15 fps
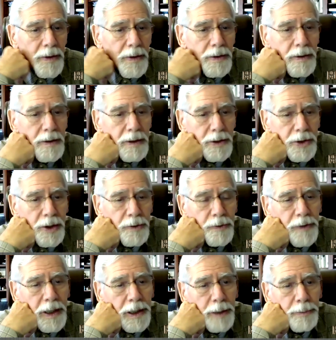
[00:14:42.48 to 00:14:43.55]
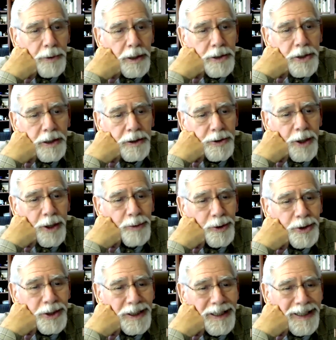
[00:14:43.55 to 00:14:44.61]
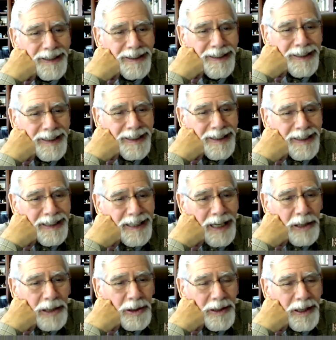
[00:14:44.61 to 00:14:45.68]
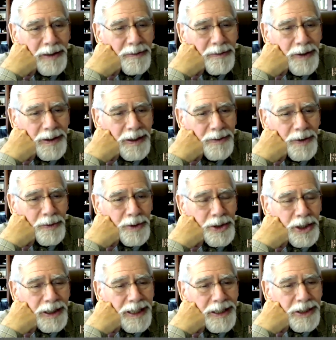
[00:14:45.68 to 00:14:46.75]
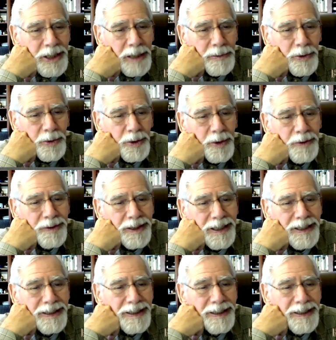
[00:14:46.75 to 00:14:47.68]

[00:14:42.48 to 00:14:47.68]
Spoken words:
The Central Valley project is almost done. When was the last time you were over there?